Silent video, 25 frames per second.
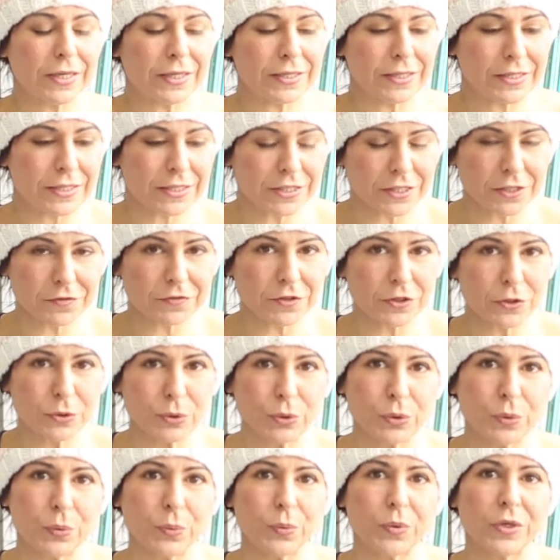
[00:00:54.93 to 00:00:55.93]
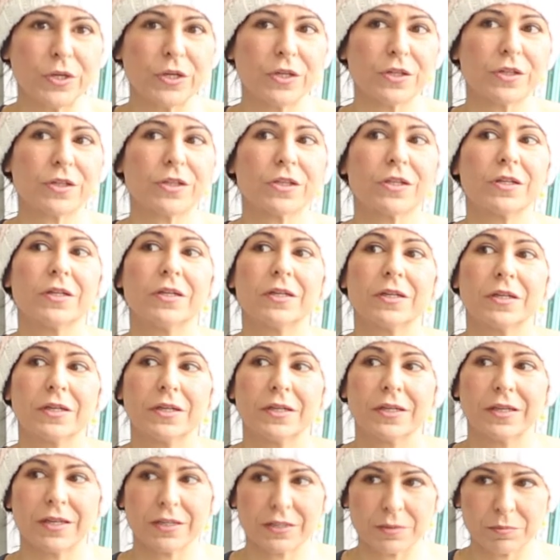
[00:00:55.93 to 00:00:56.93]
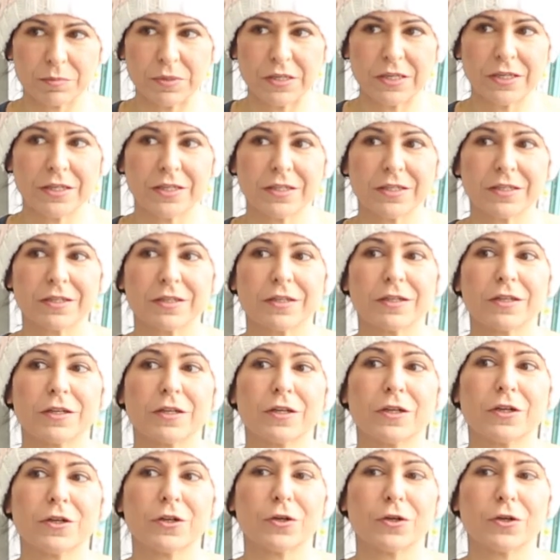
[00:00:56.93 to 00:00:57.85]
an interview with Jasmin,